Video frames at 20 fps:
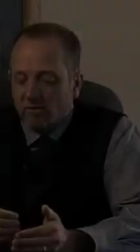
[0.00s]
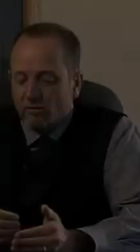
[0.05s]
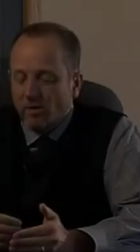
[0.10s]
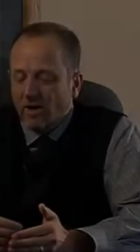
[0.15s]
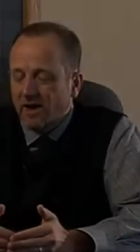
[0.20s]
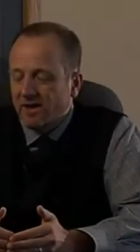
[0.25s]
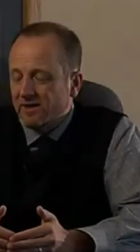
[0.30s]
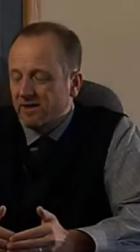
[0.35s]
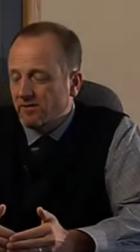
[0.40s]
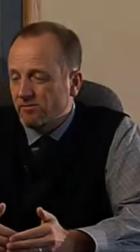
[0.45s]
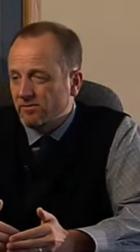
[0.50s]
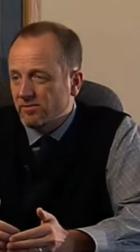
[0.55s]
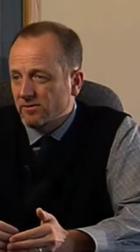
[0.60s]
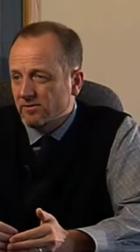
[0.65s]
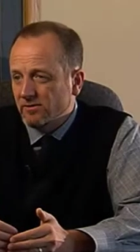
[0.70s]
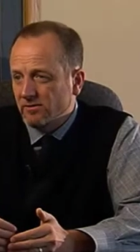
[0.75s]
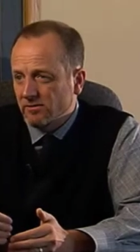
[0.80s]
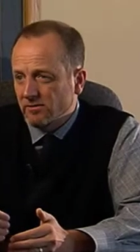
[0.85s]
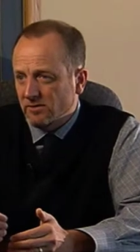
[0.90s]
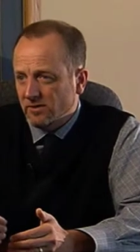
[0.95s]
wind up
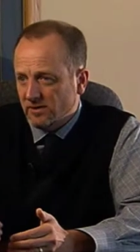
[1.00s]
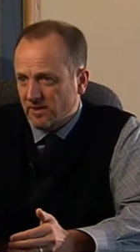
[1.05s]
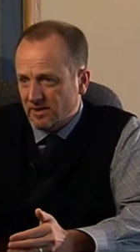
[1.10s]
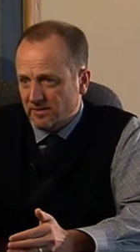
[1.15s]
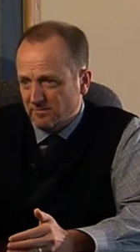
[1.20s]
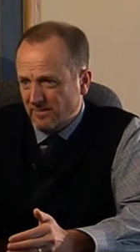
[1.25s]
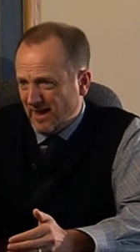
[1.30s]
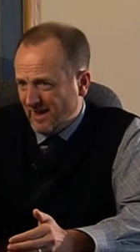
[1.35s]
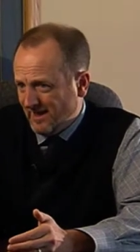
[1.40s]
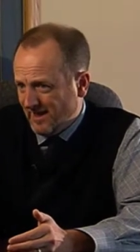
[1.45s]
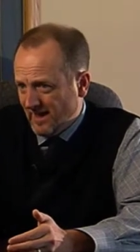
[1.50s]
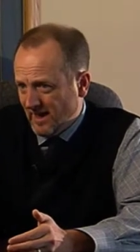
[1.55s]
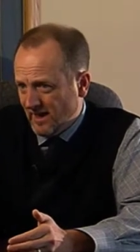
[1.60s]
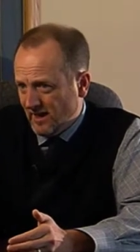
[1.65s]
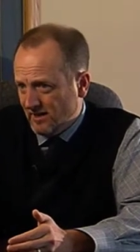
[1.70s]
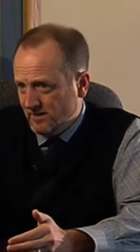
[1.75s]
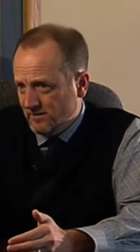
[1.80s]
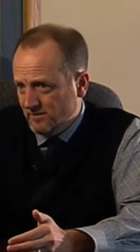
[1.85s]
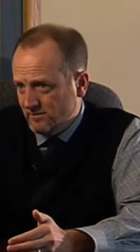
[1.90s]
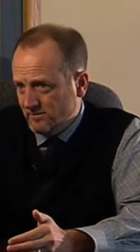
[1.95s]
in
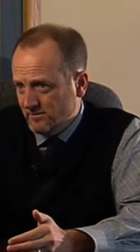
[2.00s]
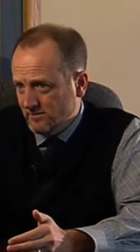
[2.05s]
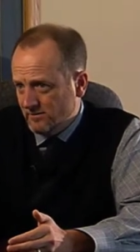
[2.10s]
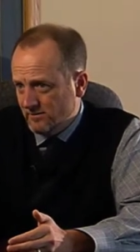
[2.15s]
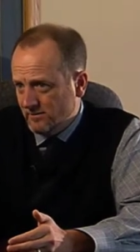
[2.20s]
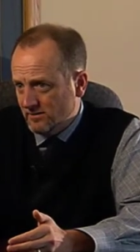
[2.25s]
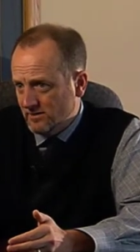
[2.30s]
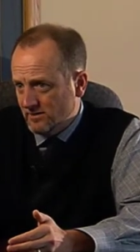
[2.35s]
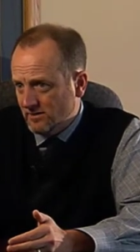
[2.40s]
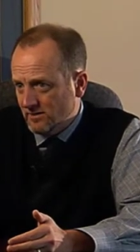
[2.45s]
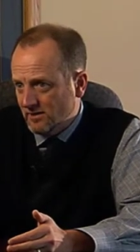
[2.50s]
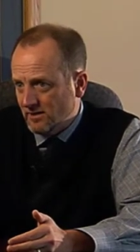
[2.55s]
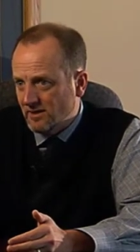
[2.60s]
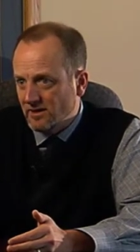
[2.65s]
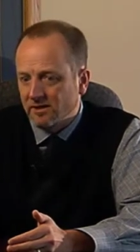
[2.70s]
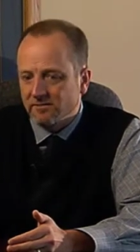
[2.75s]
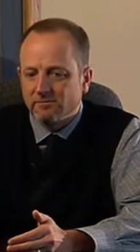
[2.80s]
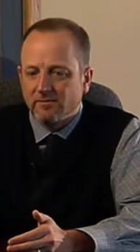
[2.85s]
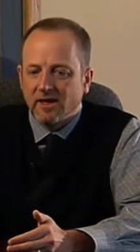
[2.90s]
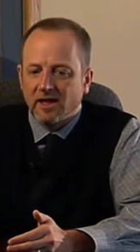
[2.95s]
Medicaid.
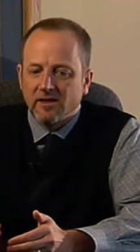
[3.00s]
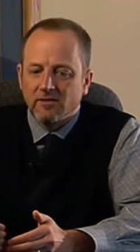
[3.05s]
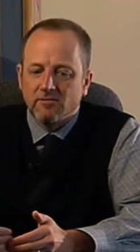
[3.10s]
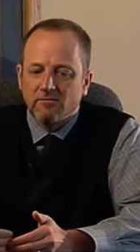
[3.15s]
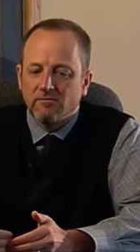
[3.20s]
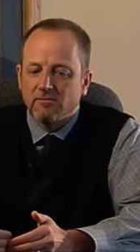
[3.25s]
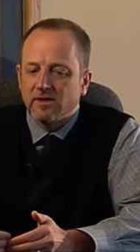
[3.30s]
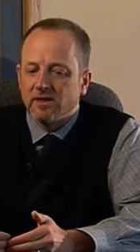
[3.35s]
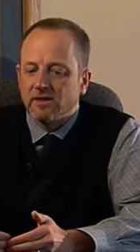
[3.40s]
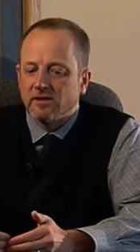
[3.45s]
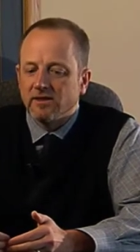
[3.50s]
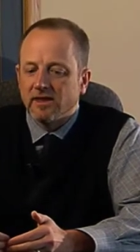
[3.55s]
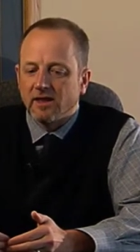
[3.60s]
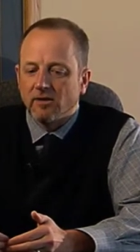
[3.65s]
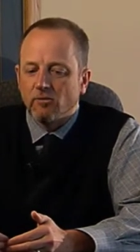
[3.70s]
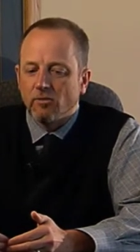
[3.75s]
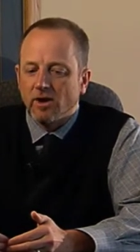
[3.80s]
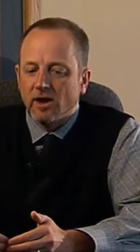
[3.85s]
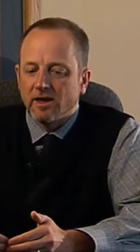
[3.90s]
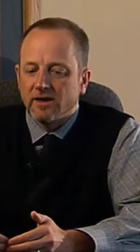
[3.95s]
It may mean
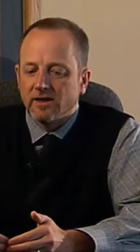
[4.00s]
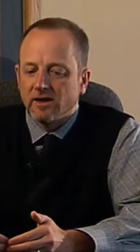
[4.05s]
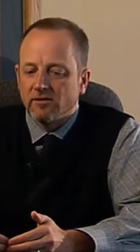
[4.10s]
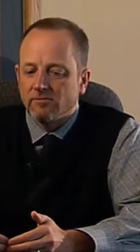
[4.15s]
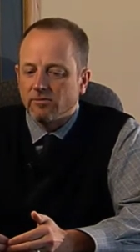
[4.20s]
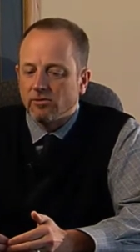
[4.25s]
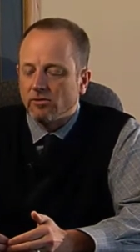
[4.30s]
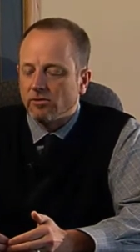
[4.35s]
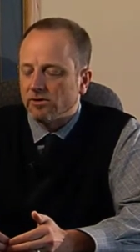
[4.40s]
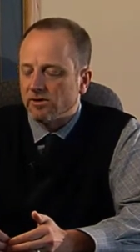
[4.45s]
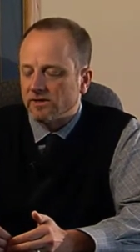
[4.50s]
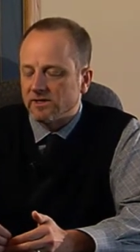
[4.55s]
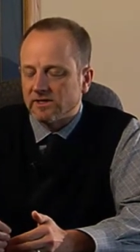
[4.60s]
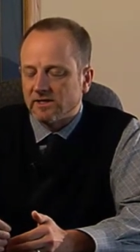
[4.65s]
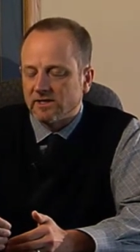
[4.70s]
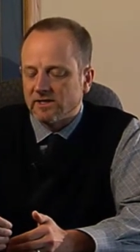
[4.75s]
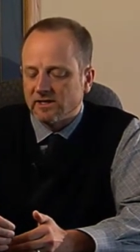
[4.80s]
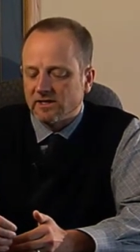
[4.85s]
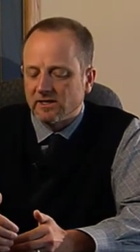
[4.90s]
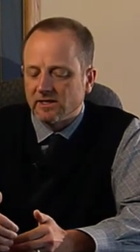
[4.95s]
they wind up
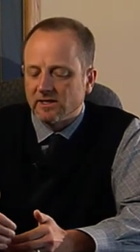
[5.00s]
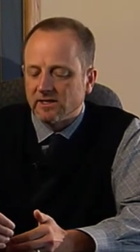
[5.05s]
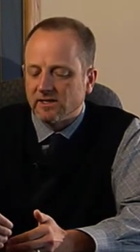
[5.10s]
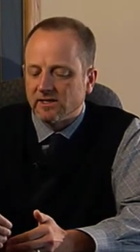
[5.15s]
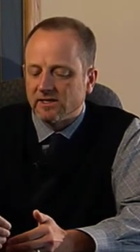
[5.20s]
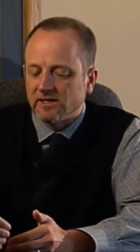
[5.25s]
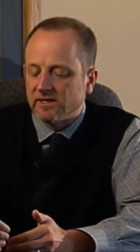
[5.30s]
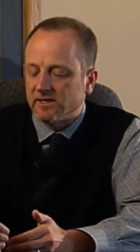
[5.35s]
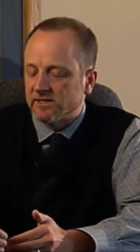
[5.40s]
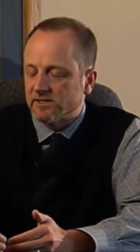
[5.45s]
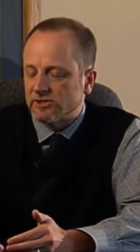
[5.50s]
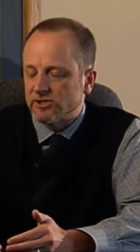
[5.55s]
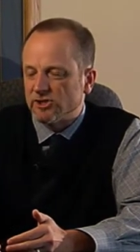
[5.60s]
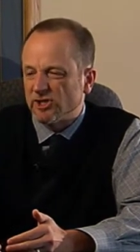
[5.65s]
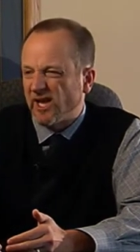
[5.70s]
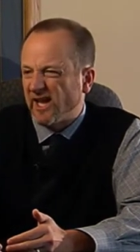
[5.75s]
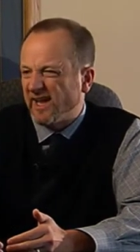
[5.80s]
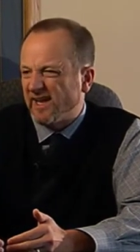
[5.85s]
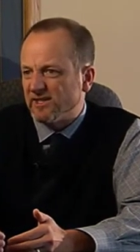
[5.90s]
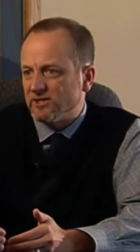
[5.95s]
in an
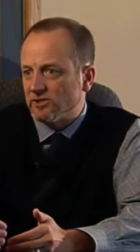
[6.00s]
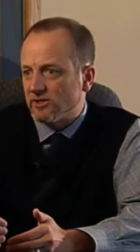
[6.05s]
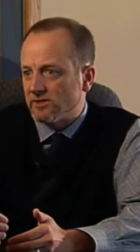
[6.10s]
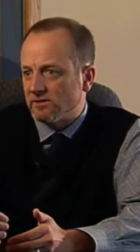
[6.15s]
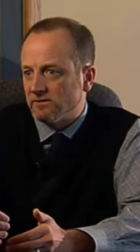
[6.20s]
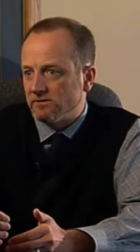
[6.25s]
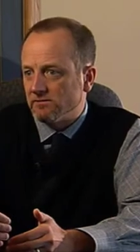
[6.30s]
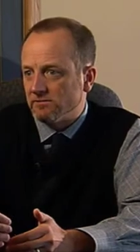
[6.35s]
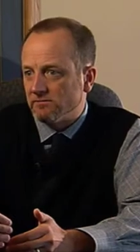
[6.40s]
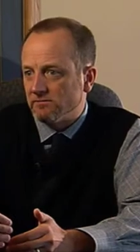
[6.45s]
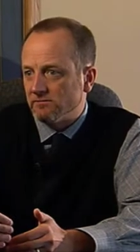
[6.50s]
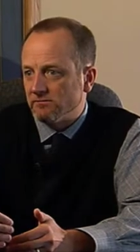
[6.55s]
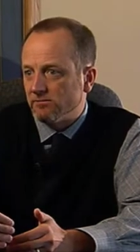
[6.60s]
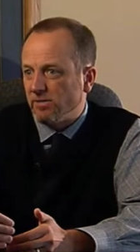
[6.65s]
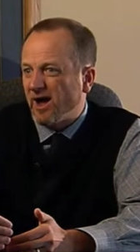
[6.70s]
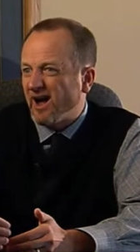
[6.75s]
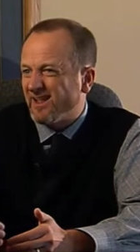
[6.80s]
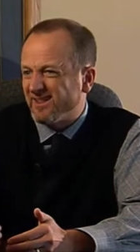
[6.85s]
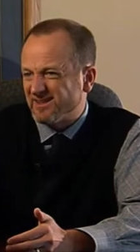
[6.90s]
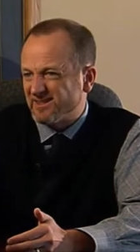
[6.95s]
exchanging
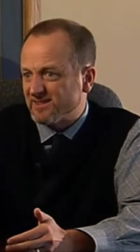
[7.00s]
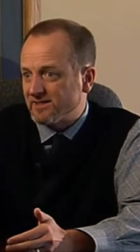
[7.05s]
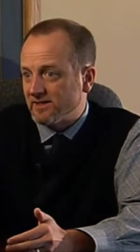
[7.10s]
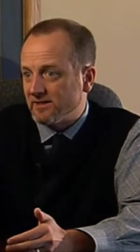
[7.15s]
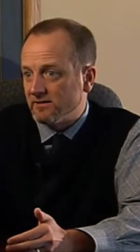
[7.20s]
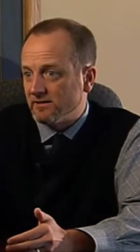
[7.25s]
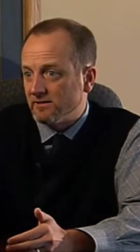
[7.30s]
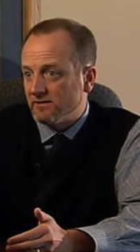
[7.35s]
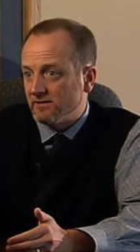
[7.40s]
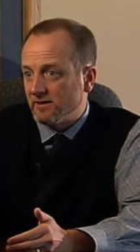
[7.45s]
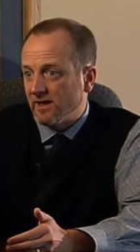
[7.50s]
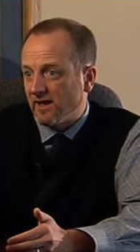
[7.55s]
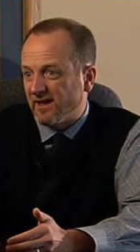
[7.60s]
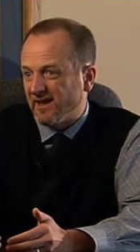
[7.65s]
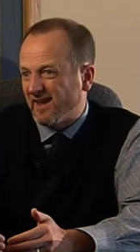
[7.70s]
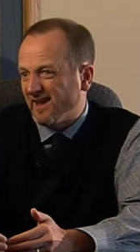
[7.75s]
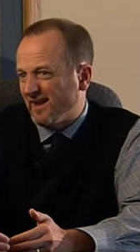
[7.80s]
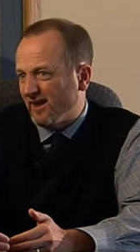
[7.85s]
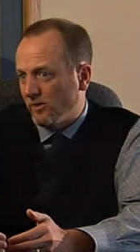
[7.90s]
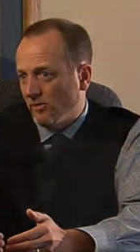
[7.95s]
policy
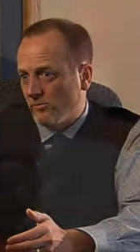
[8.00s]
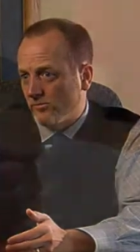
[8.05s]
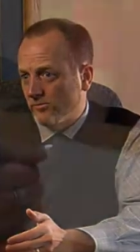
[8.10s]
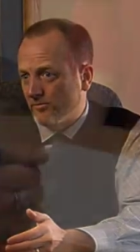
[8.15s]
and get help